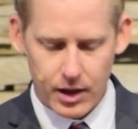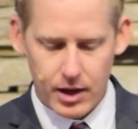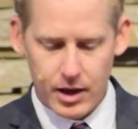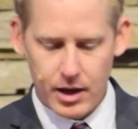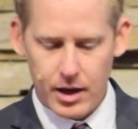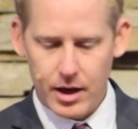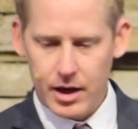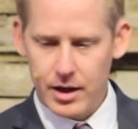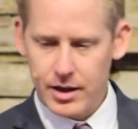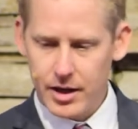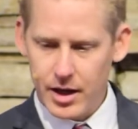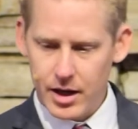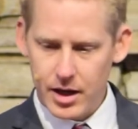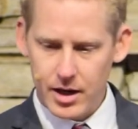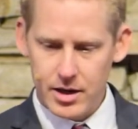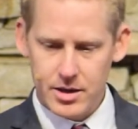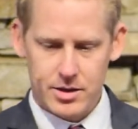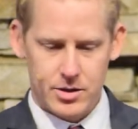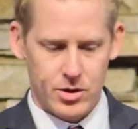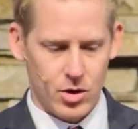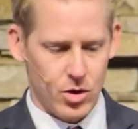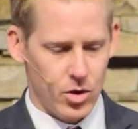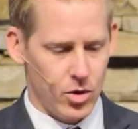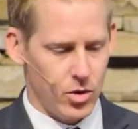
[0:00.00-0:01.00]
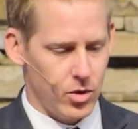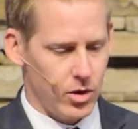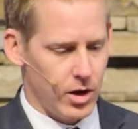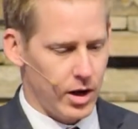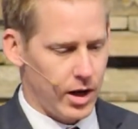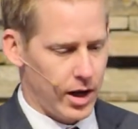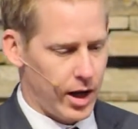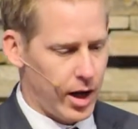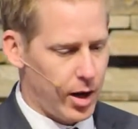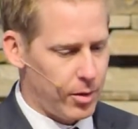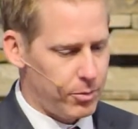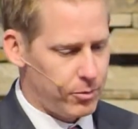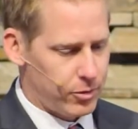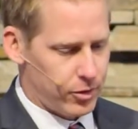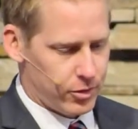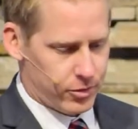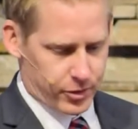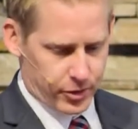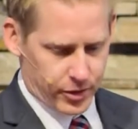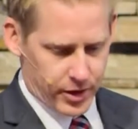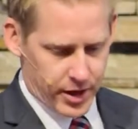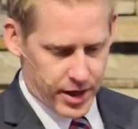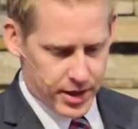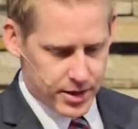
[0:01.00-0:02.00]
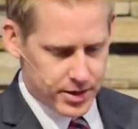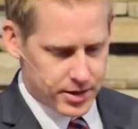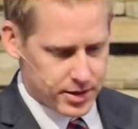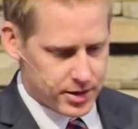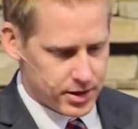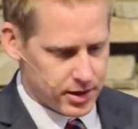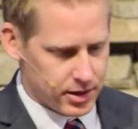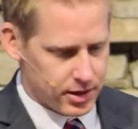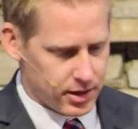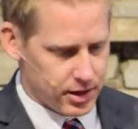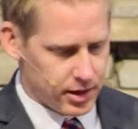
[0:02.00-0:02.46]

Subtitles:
And that is so helpful for us.